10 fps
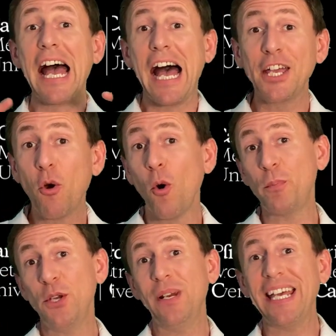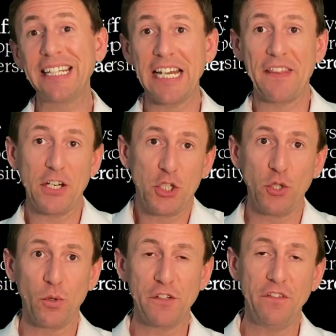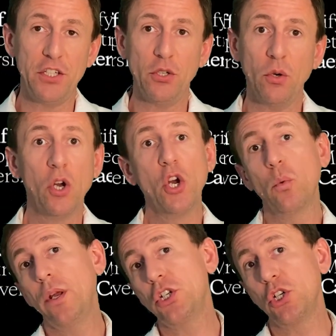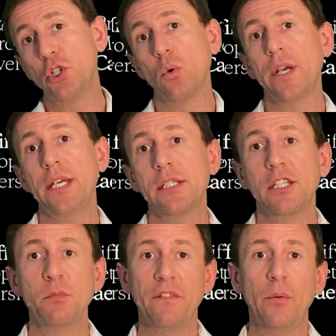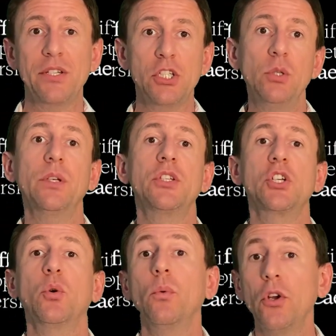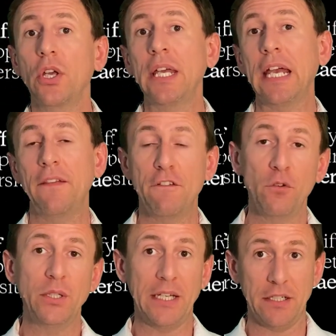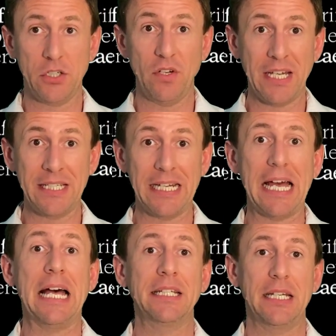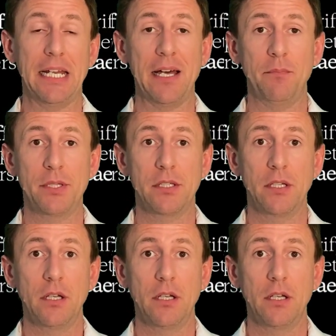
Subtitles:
I hope you liked that short video which showcased some of our students working in the Food Industry Centre and labs.